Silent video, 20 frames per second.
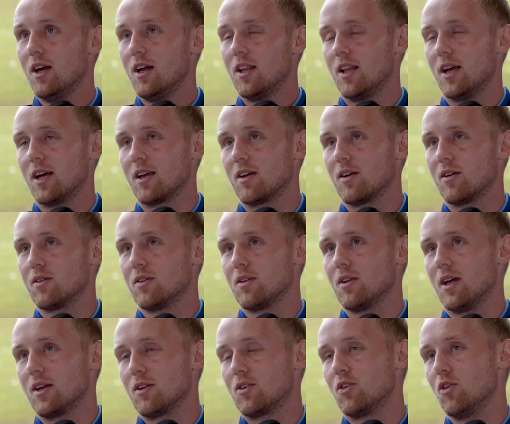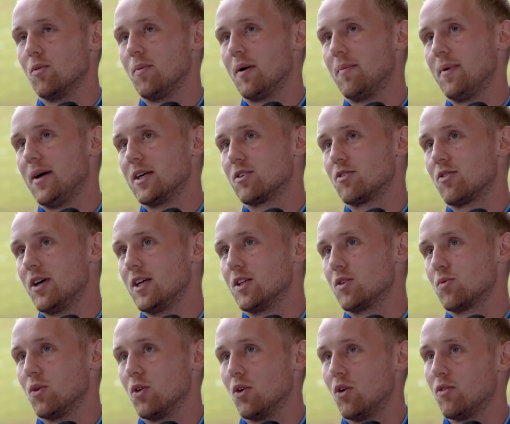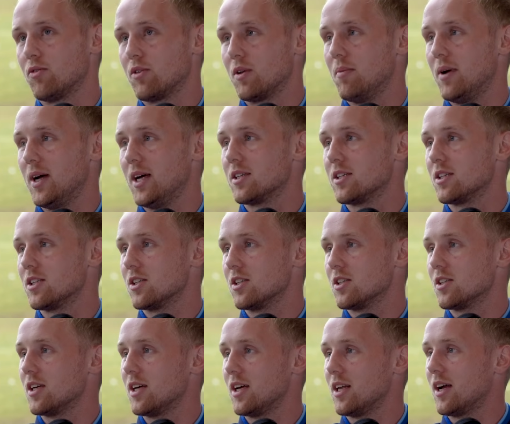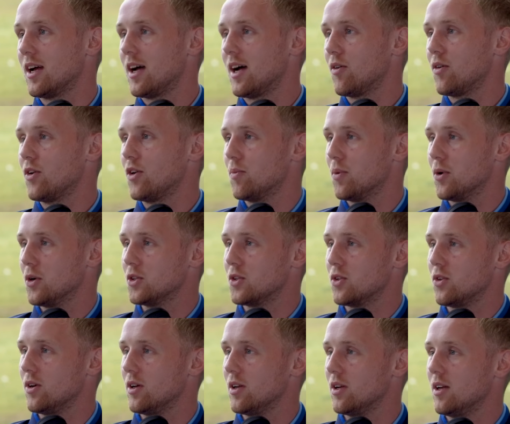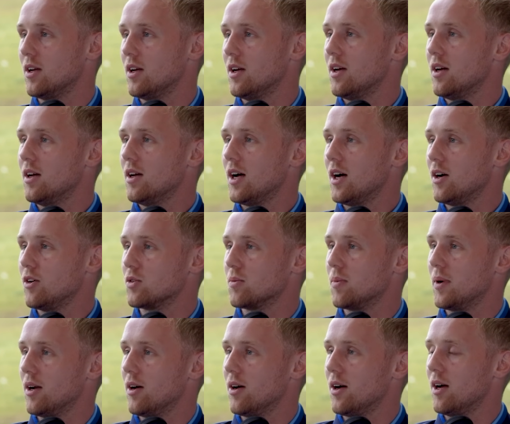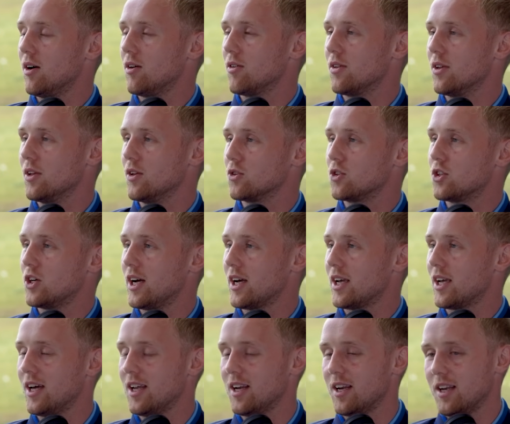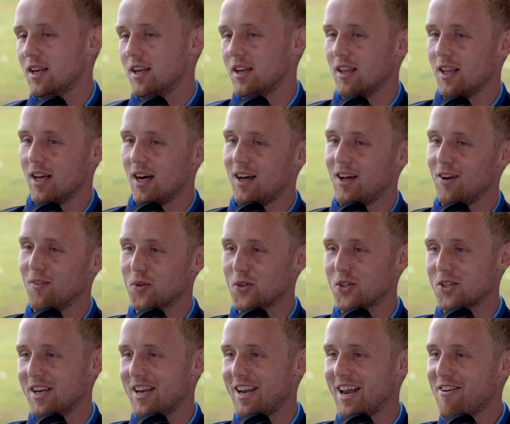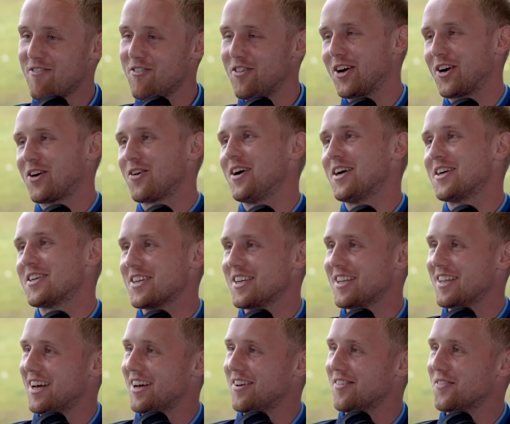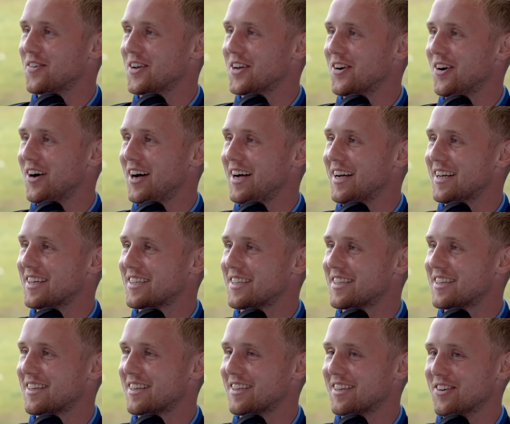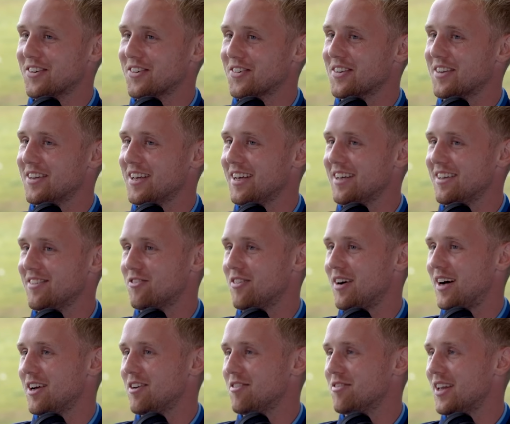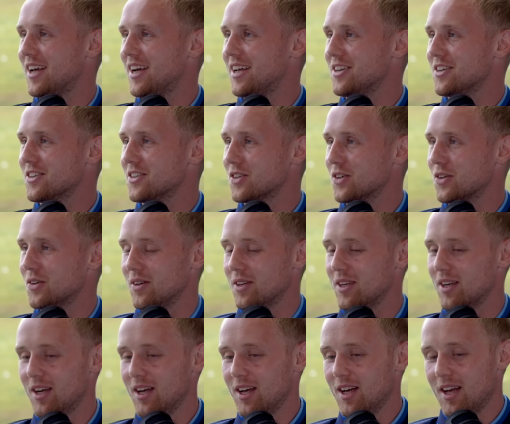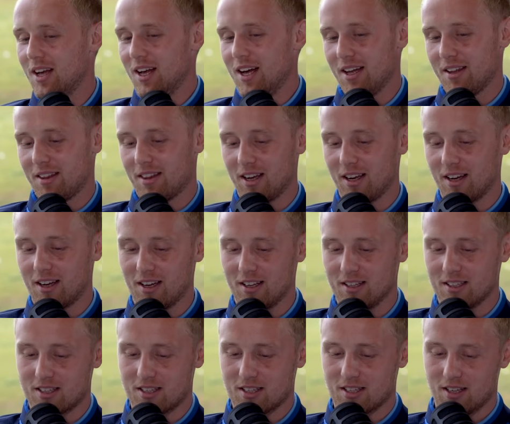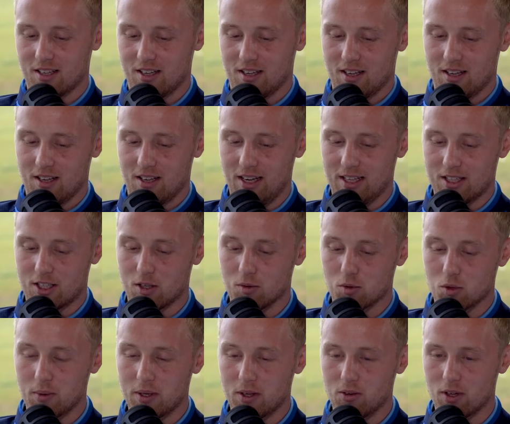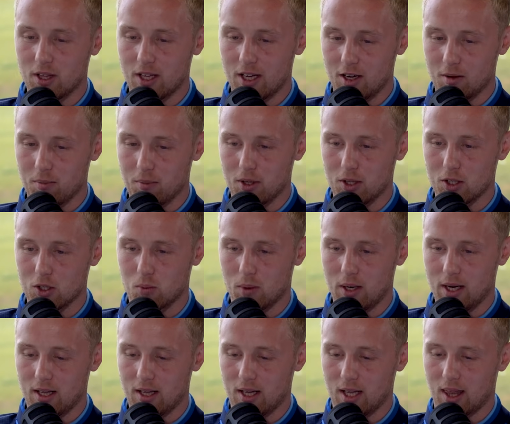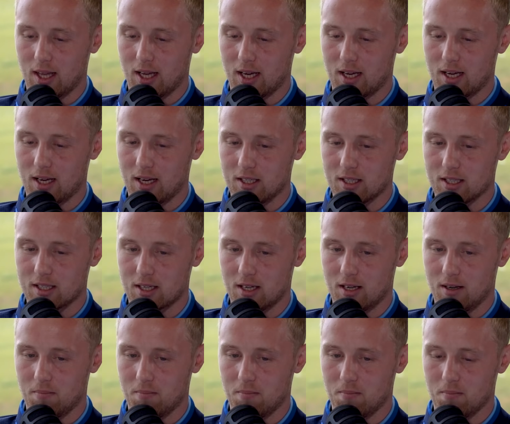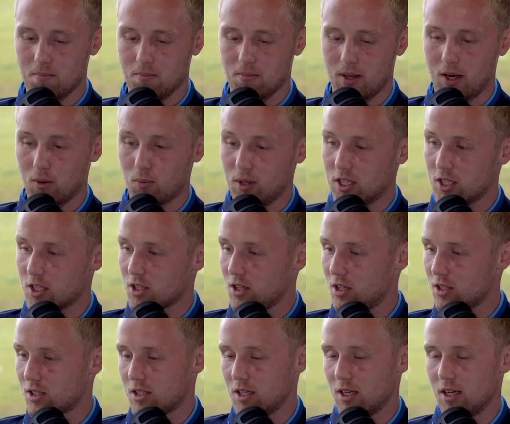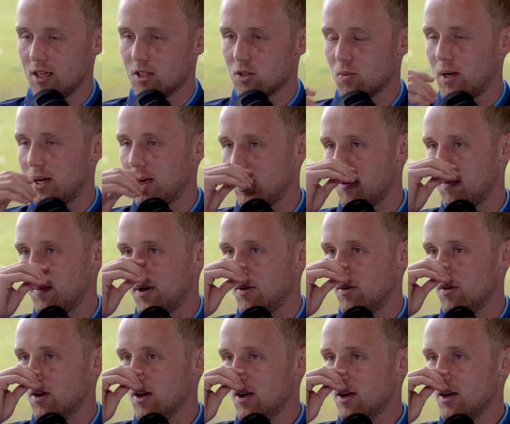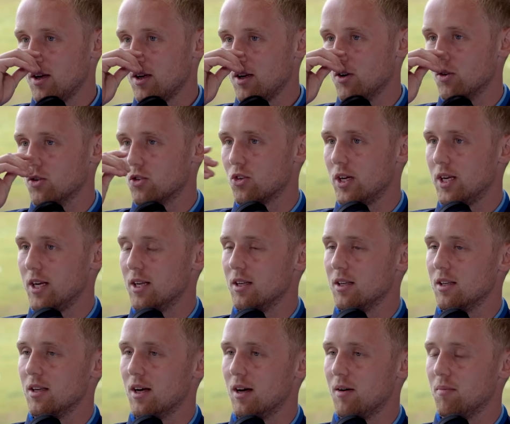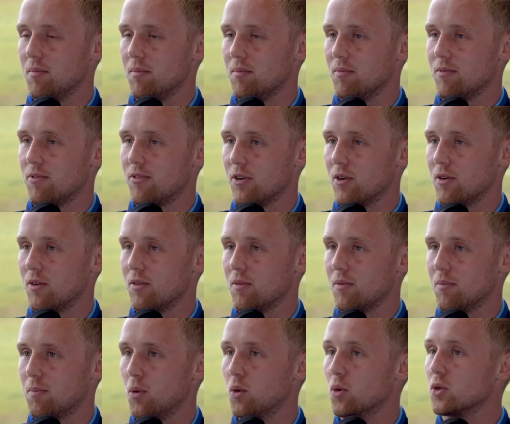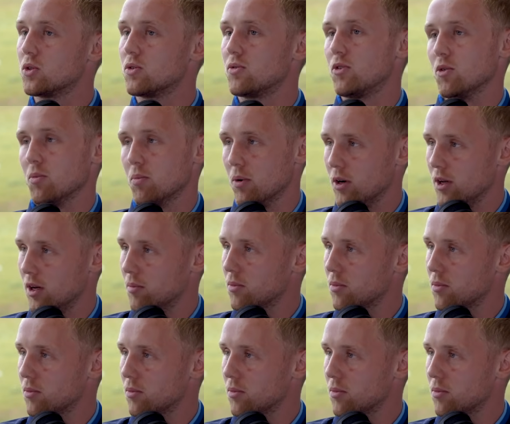Like two of my best friends will often message and say, like, how are you boys doing? How's your mental health? And they'll check in, and that was never a question that we got asked 5-10 years ago. And I think it's, in terms of being relatable as well, I think it's like we discussed it as well about training for post-football.